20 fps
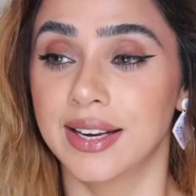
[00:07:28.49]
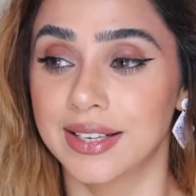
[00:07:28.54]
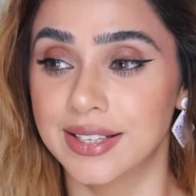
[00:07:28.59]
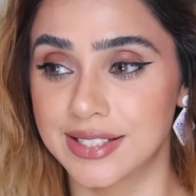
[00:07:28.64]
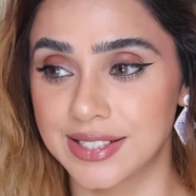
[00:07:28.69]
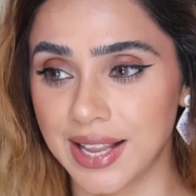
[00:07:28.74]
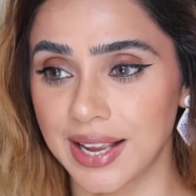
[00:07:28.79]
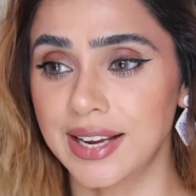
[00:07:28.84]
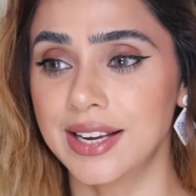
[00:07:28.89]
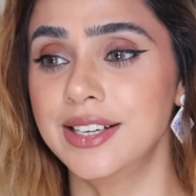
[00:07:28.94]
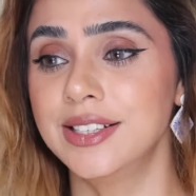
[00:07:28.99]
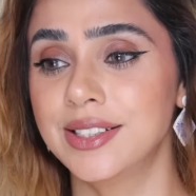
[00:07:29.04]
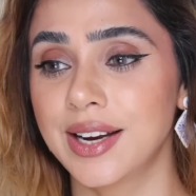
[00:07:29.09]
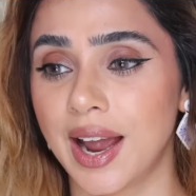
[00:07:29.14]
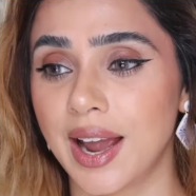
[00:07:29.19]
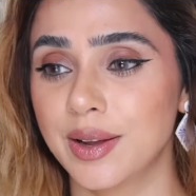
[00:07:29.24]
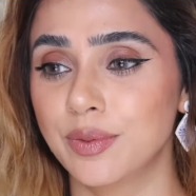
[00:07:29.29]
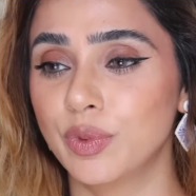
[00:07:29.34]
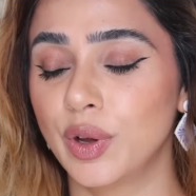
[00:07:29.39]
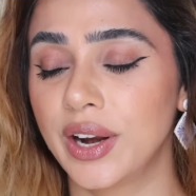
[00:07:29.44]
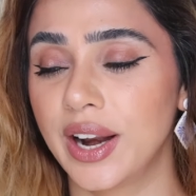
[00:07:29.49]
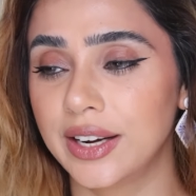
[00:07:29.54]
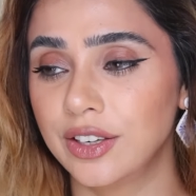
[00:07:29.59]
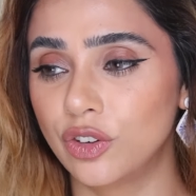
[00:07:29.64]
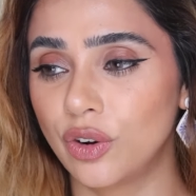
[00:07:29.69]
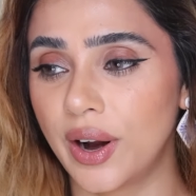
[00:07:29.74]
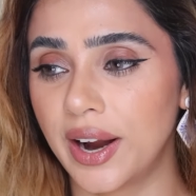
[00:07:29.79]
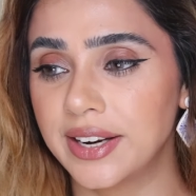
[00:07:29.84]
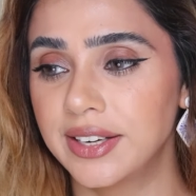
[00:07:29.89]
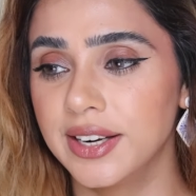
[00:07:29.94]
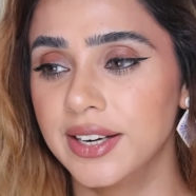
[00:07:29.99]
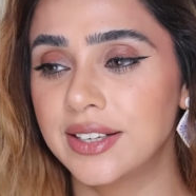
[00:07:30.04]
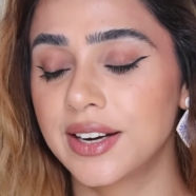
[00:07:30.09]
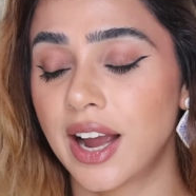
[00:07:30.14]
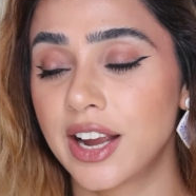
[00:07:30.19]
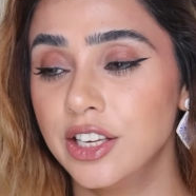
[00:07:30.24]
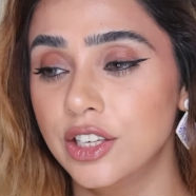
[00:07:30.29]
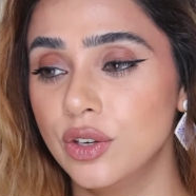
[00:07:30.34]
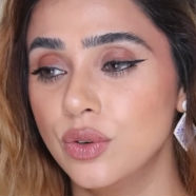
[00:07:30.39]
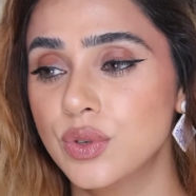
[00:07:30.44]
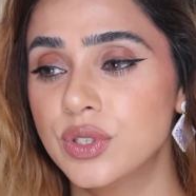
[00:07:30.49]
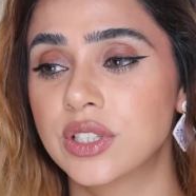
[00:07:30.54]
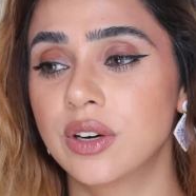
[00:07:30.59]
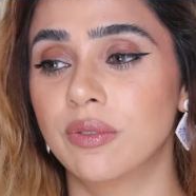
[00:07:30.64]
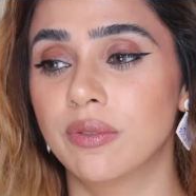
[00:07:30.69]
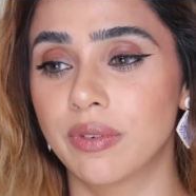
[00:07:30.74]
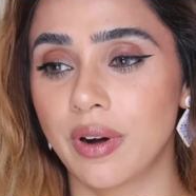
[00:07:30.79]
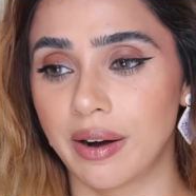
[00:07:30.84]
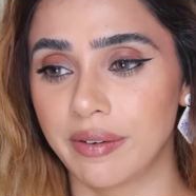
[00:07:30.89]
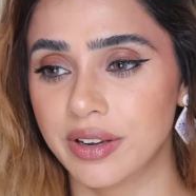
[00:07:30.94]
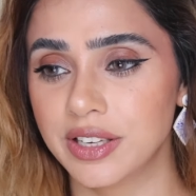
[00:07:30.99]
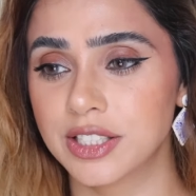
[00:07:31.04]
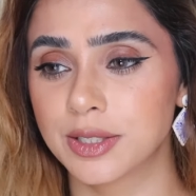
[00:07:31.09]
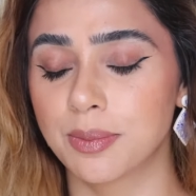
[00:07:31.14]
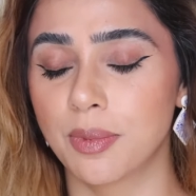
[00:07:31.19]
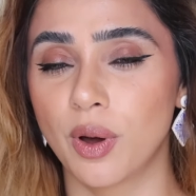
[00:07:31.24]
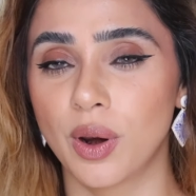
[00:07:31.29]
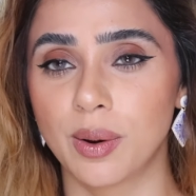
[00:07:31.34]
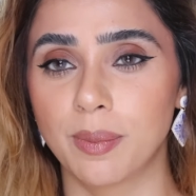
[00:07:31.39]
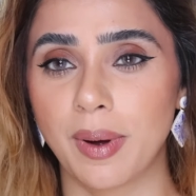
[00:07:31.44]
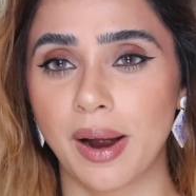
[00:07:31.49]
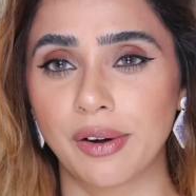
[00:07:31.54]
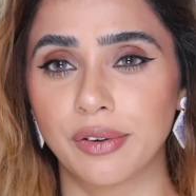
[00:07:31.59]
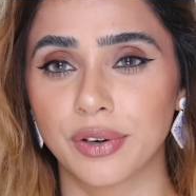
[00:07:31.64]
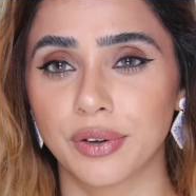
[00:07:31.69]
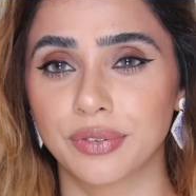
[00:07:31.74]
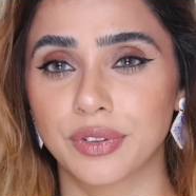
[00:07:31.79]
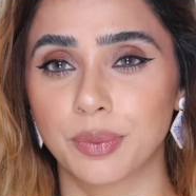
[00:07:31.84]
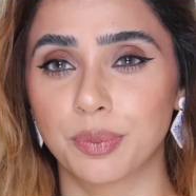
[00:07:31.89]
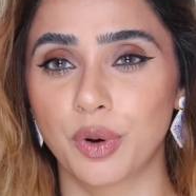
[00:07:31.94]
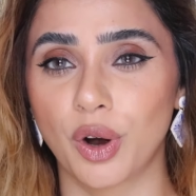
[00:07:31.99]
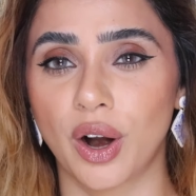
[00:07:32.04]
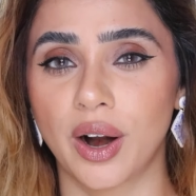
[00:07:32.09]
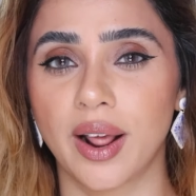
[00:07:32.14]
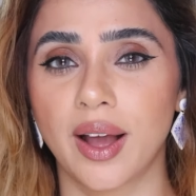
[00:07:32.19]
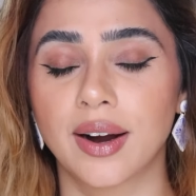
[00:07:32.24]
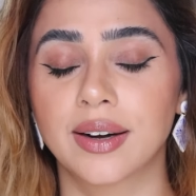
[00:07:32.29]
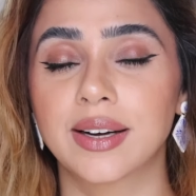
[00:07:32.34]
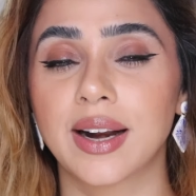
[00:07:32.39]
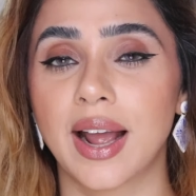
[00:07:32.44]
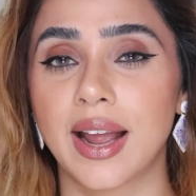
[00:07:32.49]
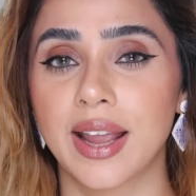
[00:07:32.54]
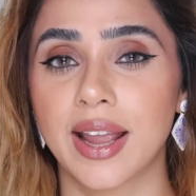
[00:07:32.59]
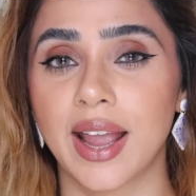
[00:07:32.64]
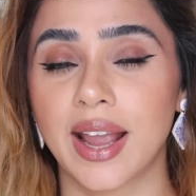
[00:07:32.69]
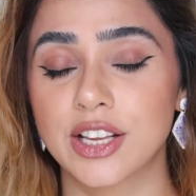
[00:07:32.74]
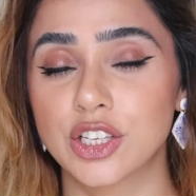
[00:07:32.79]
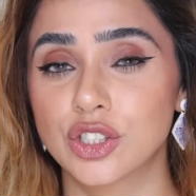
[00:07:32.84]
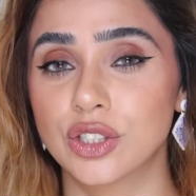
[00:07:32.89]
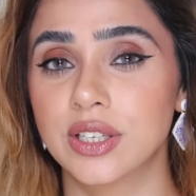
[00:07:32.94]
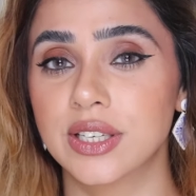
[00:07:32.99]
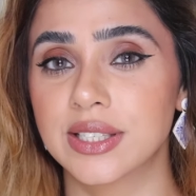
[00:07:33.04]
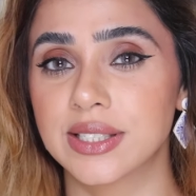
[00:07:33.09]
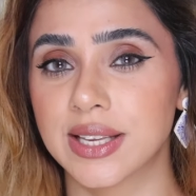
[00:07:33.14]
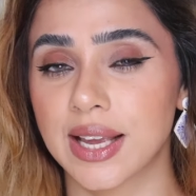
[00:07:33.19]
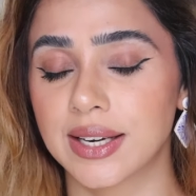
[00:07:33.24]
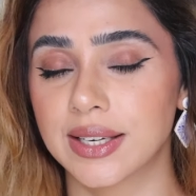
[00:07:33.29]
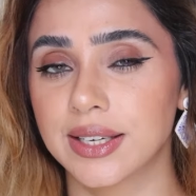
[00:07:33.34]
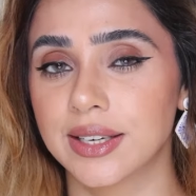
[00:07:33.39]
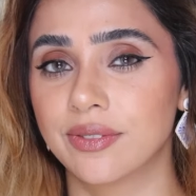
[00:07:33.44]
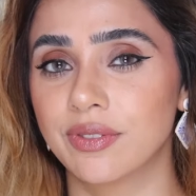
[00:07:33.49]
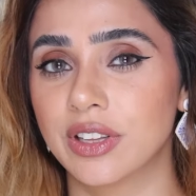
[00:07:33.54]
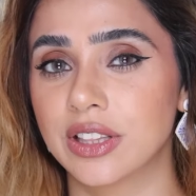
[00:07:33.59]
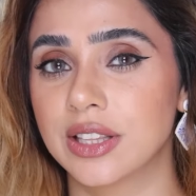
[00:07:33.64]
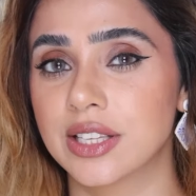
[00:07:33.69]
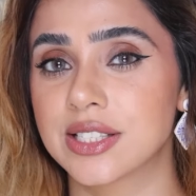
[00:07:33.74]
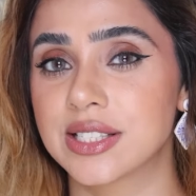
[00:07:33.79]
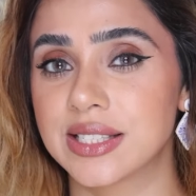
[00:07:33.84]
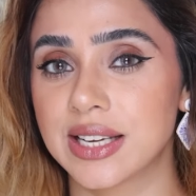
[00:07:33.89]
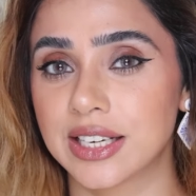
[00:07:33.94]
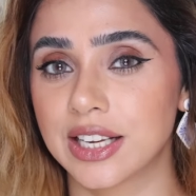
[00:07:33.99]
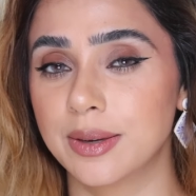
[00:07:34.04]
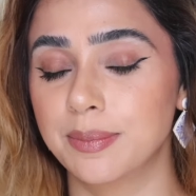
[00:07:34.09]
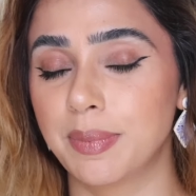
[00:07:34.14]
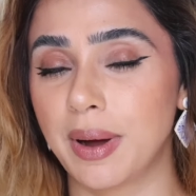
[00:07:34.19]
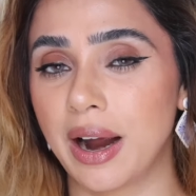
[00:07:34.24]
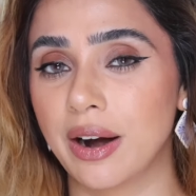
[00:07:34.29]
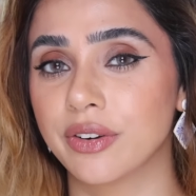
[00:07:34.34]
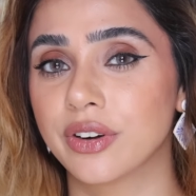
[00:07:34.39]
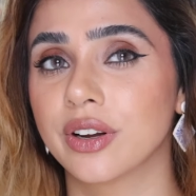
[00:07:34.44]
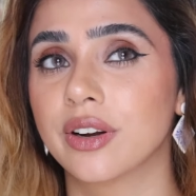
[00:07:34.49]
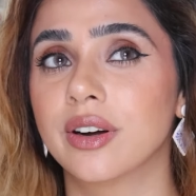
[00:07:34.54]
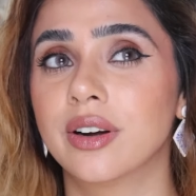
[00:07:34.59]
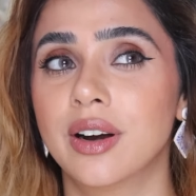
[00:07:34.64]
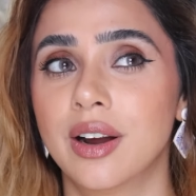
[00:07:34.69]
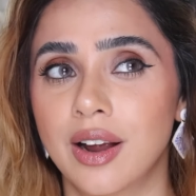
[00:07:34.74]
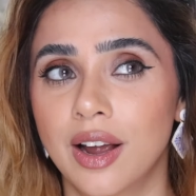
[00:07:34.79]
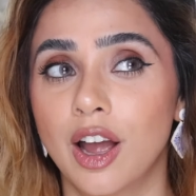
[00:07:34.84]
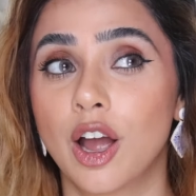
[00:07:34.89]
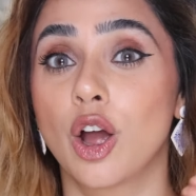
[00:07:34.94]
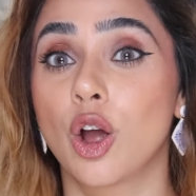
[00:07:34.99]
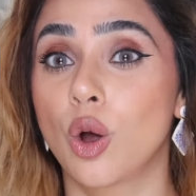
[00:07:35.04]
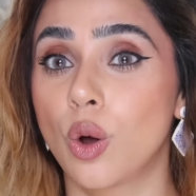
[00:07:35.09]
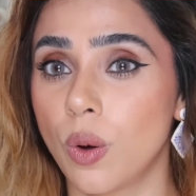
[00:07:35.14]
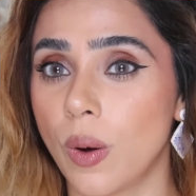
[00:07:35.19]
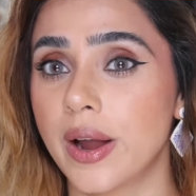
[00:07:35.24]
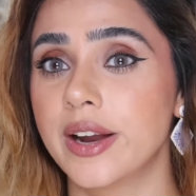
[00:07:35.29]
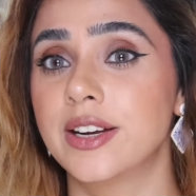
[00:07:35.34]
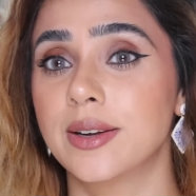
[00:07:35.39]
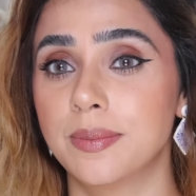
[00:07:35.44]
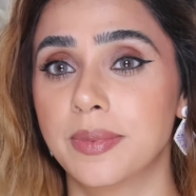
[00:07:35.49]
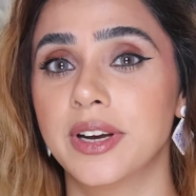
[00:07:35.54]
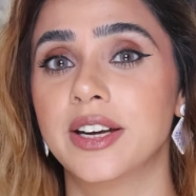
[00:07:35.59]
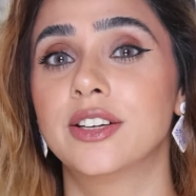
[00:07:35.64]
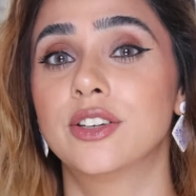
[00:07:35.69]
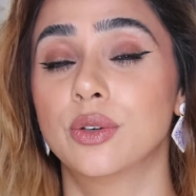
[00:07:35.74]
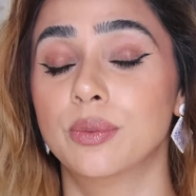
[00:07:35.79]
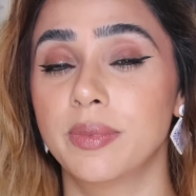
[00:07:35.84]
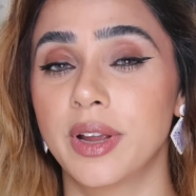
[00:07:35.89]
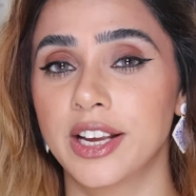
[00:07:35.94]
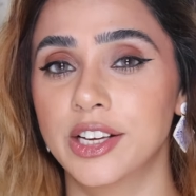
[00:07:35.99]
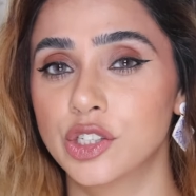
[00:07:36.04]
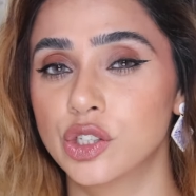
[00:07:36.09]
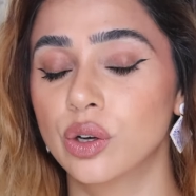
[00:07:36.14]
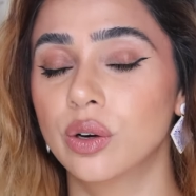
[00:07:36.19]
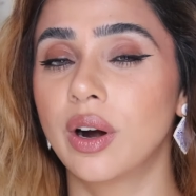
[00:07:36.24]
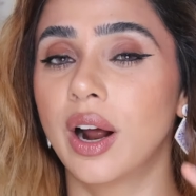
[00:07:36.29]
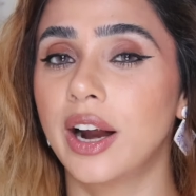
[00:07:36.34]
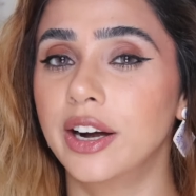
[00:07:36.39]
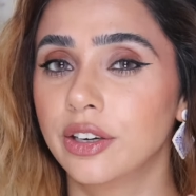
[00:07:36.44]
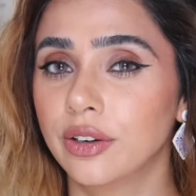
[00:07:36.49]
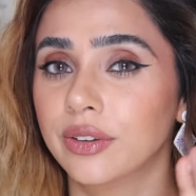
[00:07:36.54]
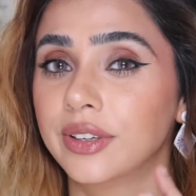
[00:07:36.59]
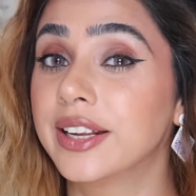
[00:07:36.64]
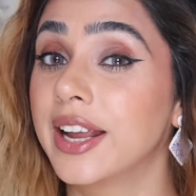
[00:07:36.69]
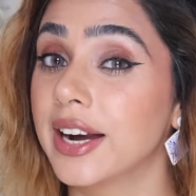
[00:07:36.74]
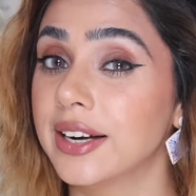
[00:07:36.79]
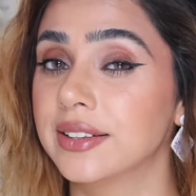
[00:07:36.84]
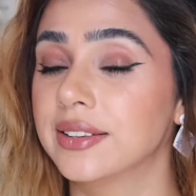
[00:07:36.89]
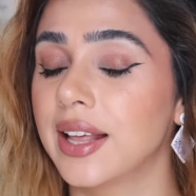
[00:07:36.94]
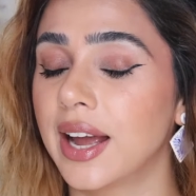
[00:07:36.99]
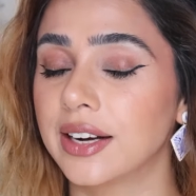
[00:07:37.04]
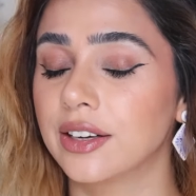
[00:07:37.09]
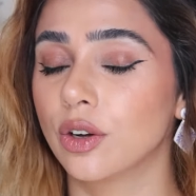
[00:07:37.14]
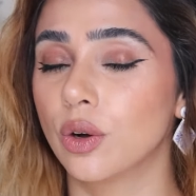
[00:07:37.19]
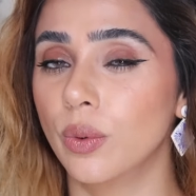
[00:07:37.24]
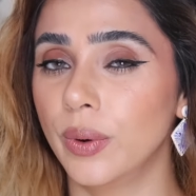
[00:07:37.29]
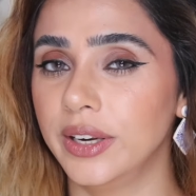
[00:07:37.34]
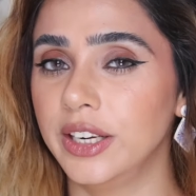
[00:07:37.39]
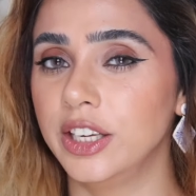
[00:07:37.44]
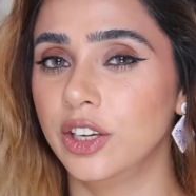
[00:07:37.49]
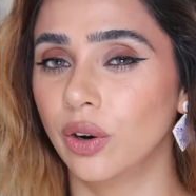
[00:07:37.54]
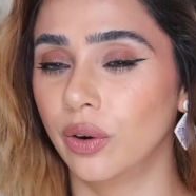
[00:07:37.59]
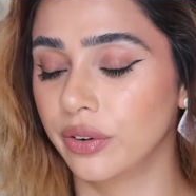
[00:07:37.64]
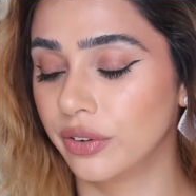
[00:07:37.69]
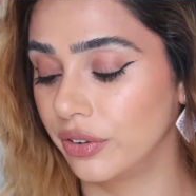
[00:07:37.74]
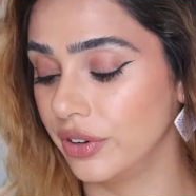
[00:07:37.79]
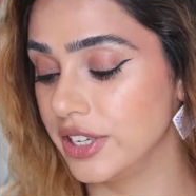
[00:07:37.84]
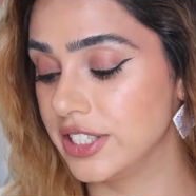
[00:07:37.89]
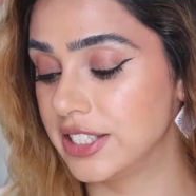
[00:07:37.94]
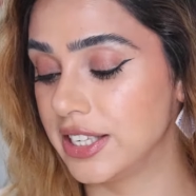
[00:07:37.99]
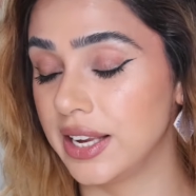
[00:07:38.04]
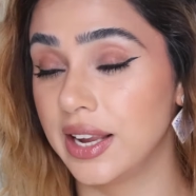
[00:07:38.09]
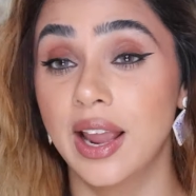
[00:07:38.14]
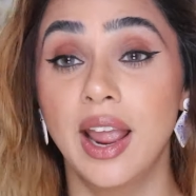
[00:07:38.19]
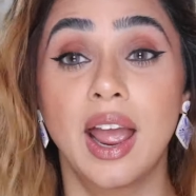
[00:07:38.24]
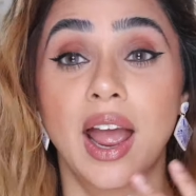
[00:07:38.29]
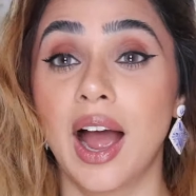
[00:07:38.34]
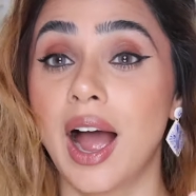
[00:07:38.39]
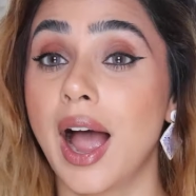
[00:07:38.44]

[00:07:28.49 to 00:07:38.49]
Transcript: Second time when I tried it, I used a very small amount of the product. I actually set it with the setting powder quite a bit to make sure I don't get that oily or greasy.